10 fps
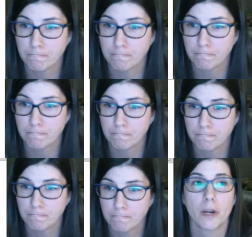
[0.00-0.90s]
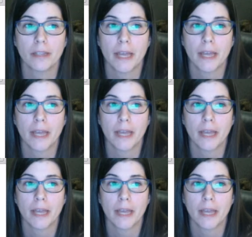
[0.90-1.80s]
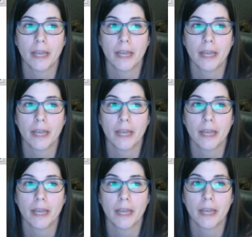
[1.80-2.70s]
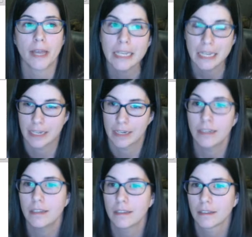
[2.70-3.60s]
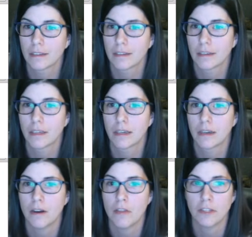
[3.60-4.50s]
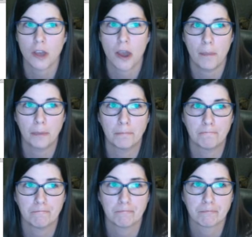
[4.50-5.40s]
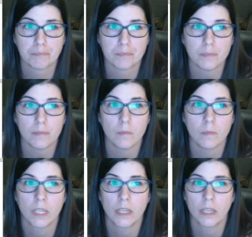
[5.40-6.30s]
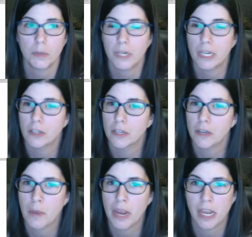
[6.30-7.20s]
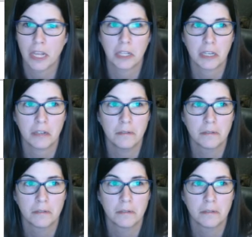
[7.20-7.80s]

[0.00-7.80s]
Now, Smart Lab is this little alien on the top. And when I click on my alien,